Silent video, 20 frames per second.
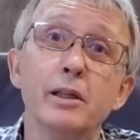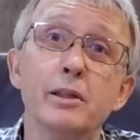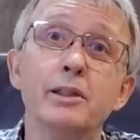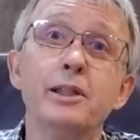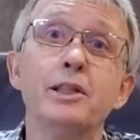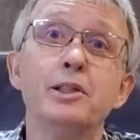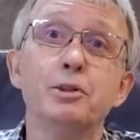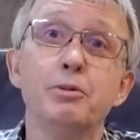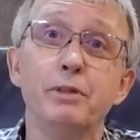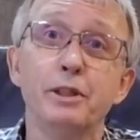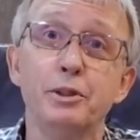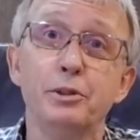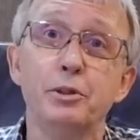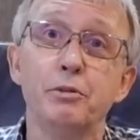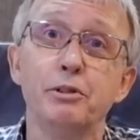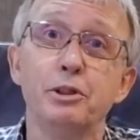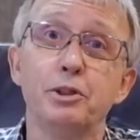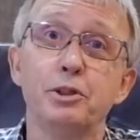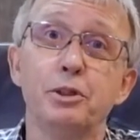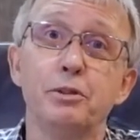This video
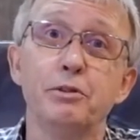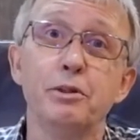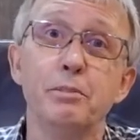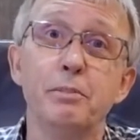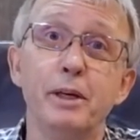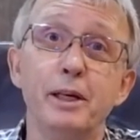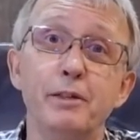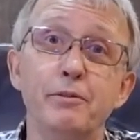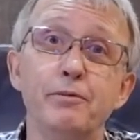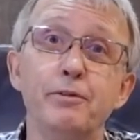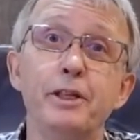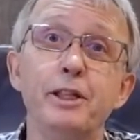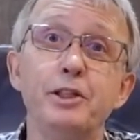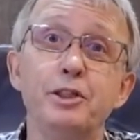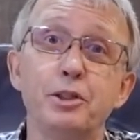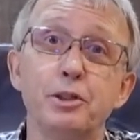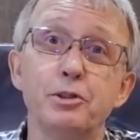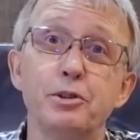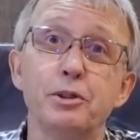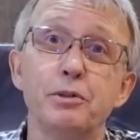will show the main
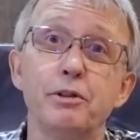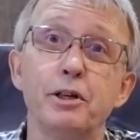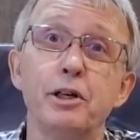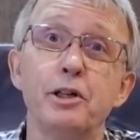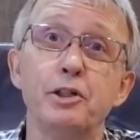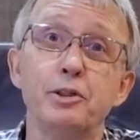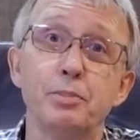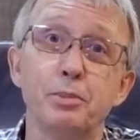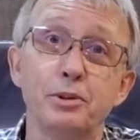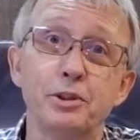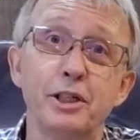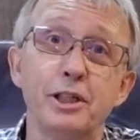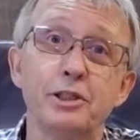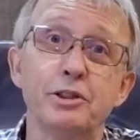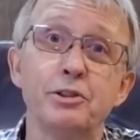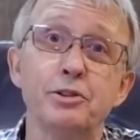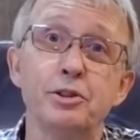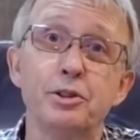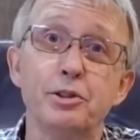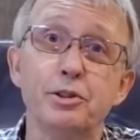features of the ice
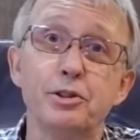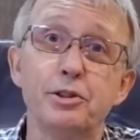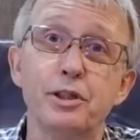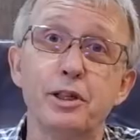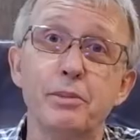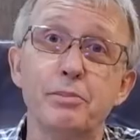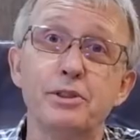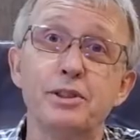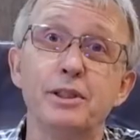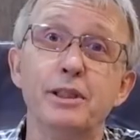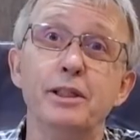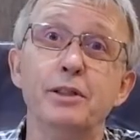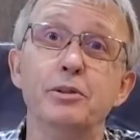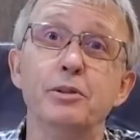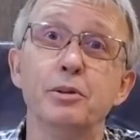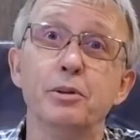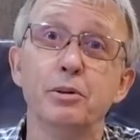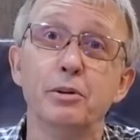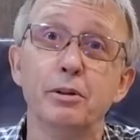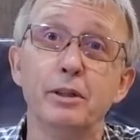protection systems in
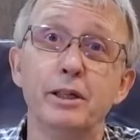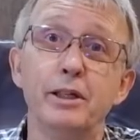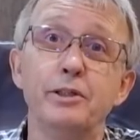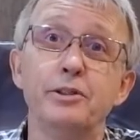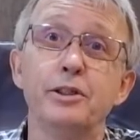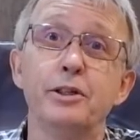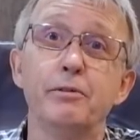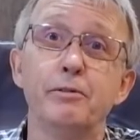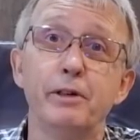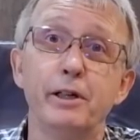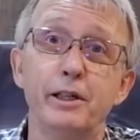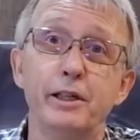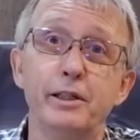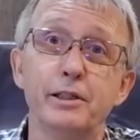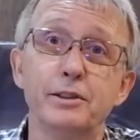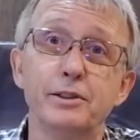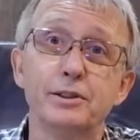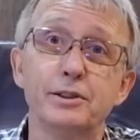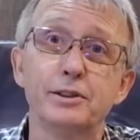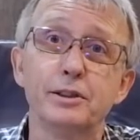all ATR
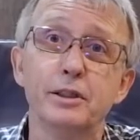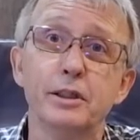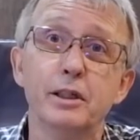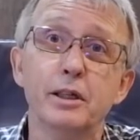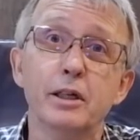variants.